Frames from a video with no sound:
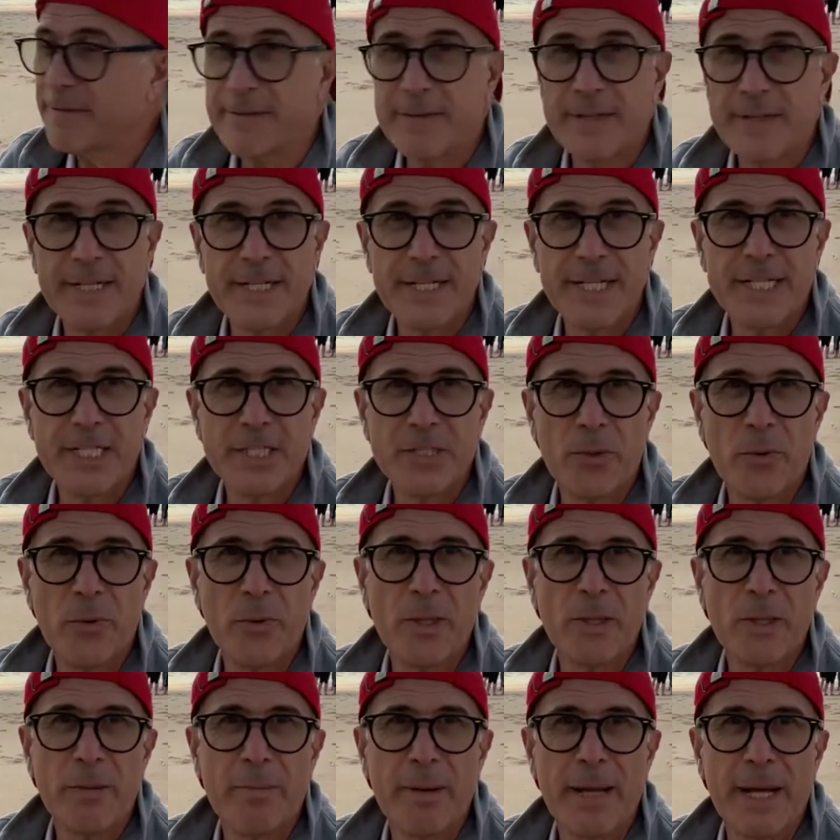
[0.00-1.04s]
is
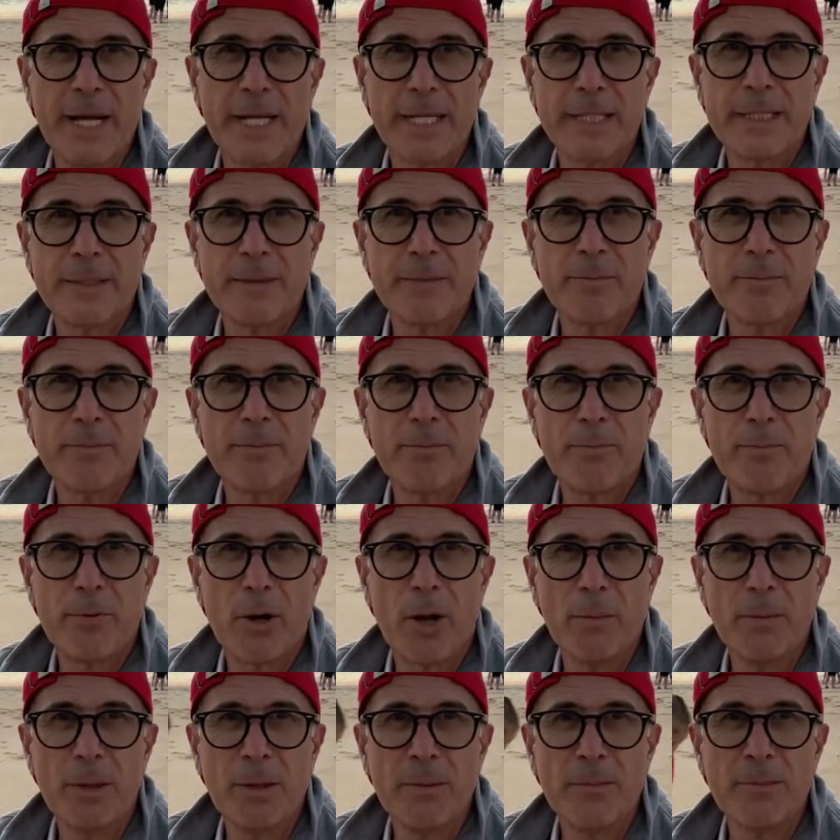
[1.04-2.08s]
all about
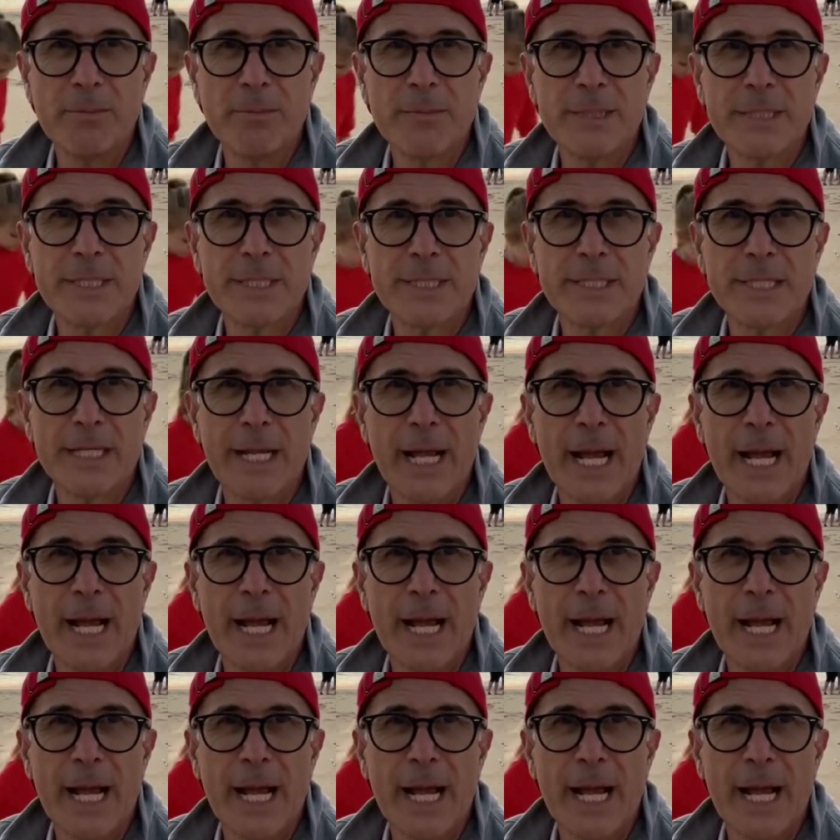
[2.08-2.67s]
problems